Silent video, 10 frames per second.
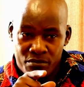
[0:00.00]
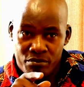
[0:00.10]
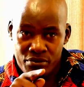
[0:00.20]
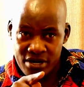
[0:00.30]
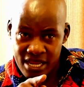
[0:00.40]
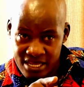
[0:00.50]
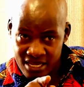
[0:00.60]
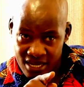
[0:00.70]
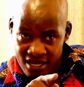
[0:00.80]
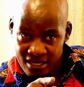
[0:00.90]

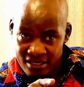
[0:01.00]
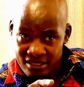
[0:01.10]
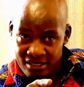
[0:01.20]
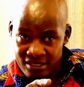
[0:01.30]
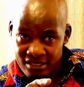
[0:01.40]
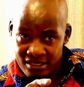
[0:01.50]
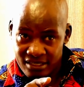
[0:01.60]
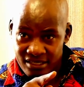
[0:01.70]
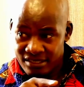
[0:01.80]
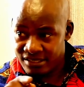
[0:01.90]
prayer
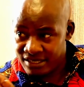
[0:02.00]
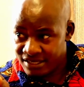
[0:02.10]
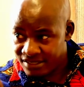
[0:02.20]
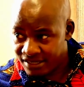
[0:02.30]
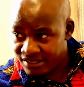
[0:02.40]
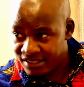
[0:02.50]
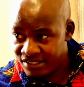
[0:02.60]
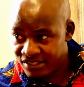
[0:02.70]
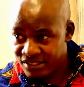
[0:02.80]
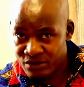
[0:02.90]
is in the
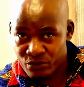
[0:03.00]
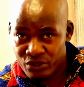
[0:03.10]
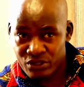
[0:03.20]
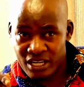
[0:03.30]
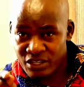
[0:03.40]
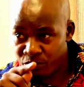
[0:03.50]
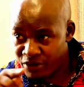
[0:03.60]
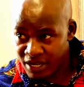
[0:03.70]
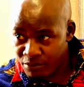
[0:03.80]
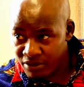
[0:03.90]
success equation, that
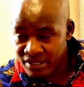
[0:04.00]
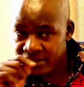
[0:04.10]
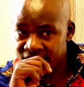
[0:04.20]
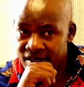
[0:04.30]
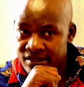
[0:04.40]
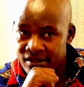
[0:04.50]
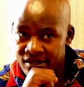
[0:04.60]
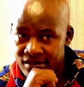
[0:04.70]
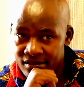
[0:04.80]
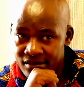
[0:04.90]
prayer brings
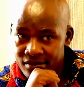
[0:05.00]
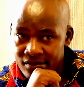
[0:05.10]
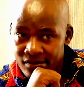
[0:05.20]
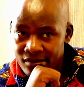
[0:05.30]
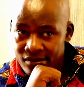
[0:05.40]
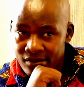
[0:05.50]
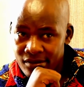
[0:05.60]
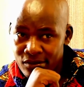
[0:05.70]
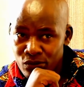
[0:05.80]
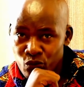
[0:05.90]
success,
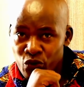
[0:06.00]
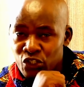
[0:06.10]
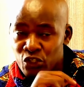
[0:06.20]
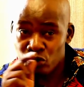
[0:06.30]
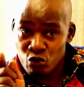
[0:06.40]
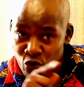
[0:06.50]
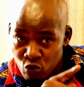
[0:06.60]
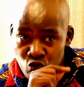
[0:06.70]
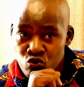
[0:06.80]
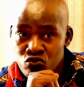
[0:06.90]
which is not
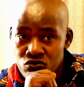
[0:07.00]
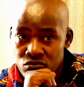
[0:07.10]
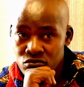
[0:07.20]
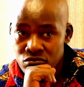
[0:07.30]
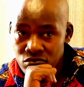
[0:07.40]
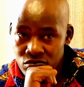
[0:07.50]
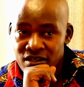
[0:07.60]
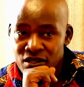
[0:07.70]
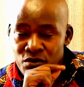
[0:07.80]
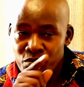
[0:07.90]
true.
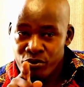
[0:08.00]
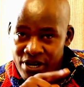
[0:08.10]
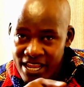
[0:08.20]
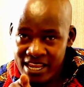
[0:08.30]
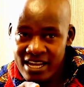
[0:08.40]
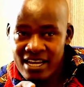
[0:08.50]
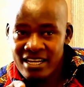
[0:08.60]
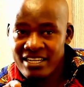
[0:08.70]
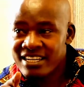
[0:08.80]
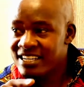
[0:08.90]

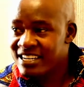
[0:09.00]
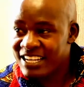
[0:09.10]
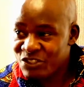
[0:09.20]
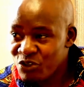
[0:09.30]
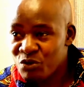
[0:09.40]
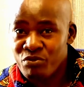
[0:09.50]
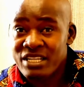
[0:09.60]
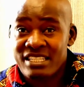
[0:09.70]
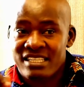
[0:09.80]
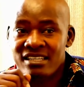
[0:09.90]
Prayer does not
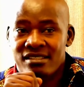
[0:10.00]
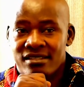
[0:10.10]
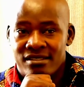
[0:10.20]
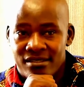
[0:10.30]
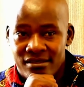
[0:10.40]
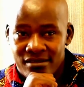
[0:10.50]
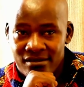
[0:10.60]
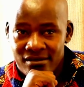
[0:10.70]
bring success.